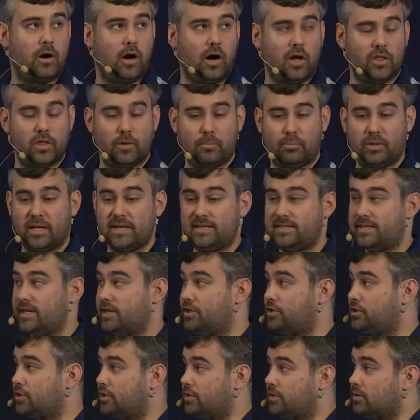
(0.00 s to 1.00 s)
on the
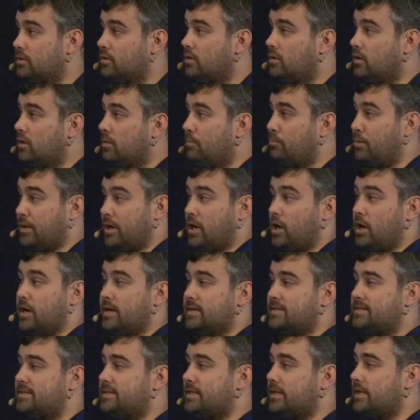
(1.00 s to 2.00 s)
PlayStation, but
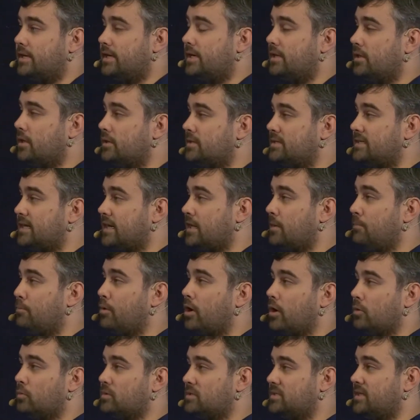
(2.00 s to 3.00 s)
honestly, the second
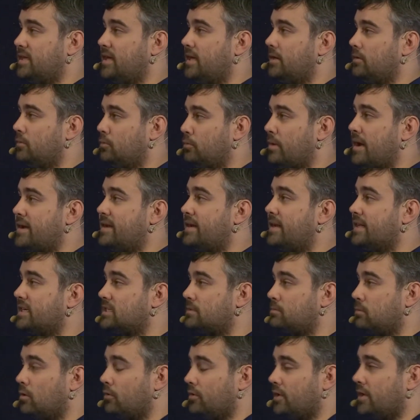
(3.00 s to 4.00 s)
part was that Reddit
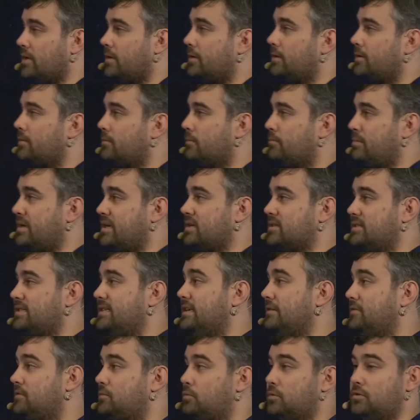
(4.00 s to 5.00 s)
exploded because
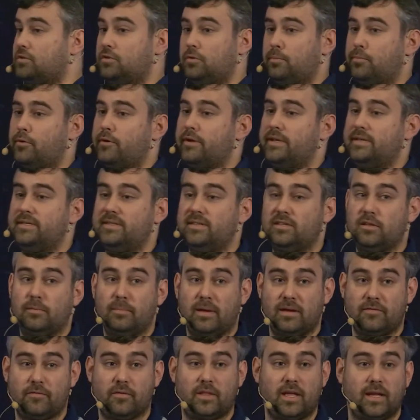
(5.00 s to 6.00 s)
GIFs were super easy to
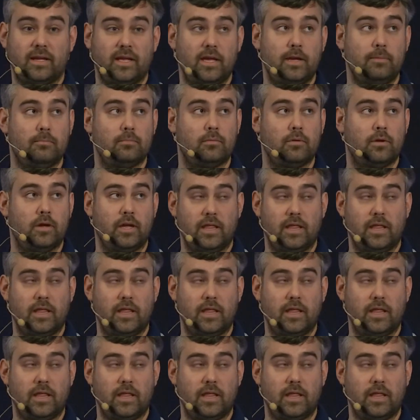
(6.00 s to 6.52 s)
make for that game.